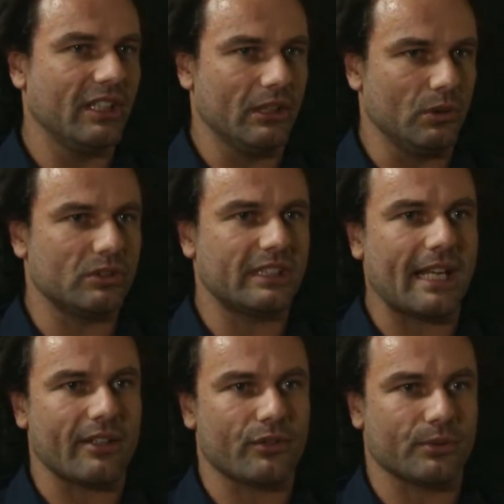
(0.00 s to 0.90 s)
looked
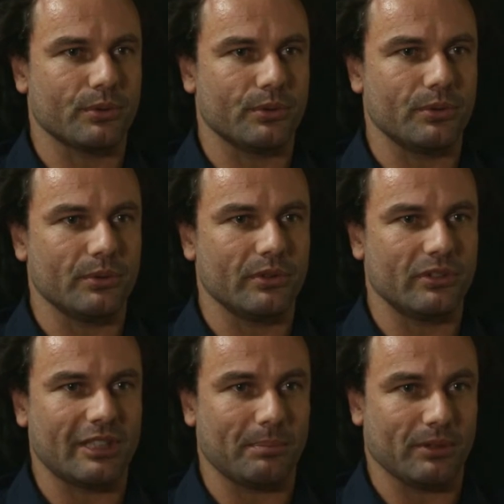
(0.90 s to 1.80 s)
at through
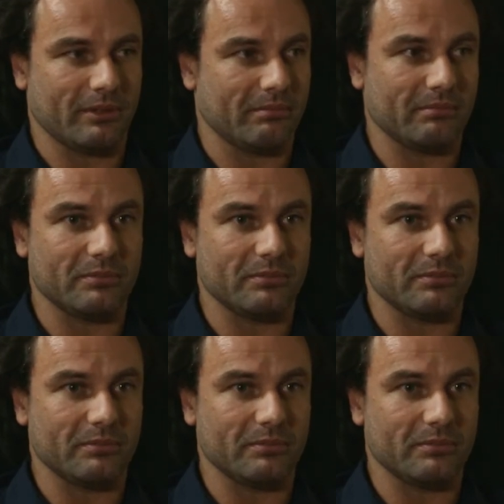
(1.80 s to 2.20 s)
separate